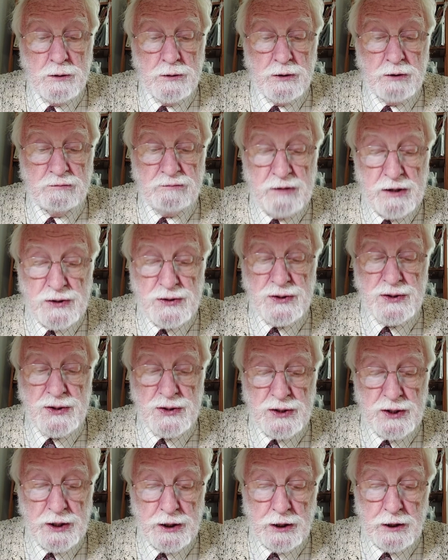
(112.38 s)
The
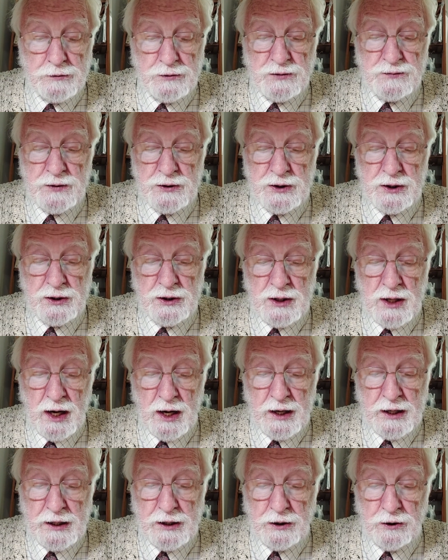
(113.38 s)
reasons he gives for
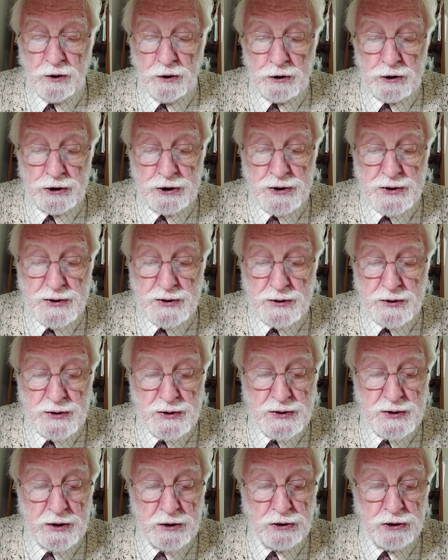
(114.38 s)
denying consciousness
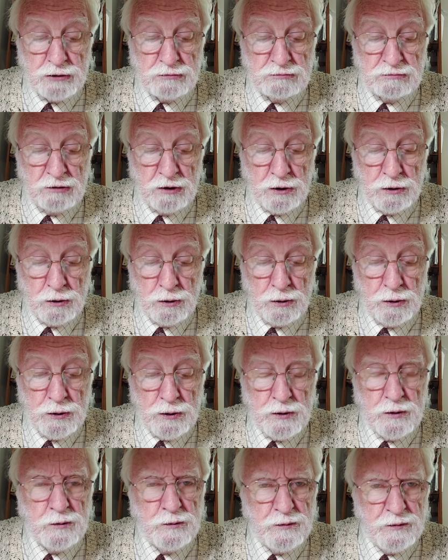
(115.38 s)
such a role
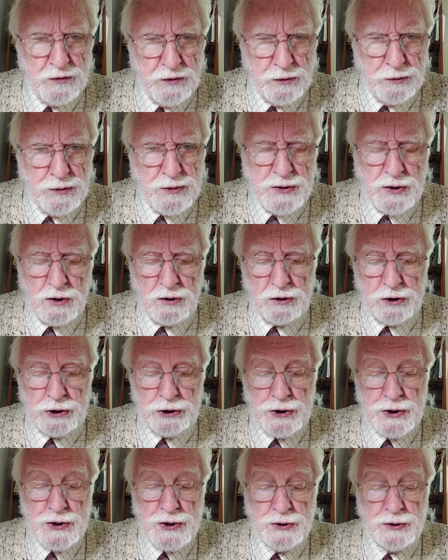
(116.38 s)
confuse
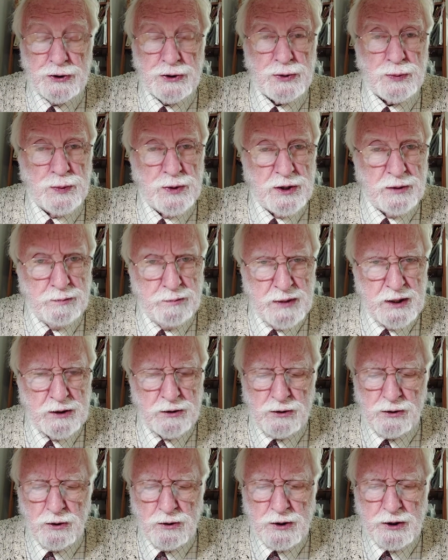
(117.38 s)
consciousness with mere
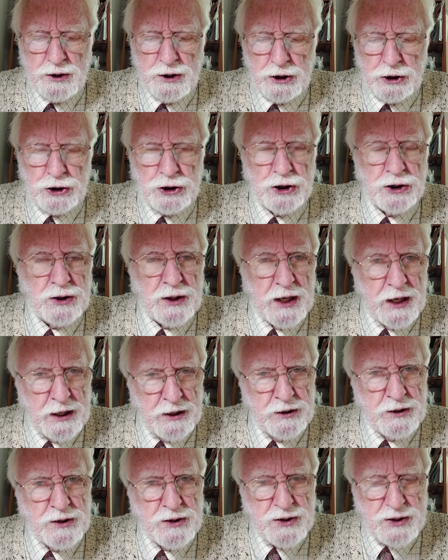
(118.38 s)
cognition
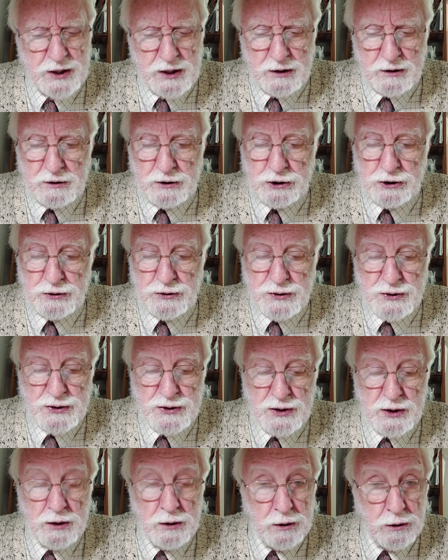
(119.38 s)
and
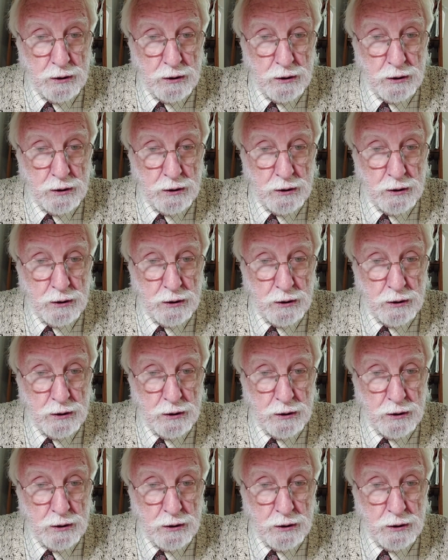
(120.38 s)
intelligence.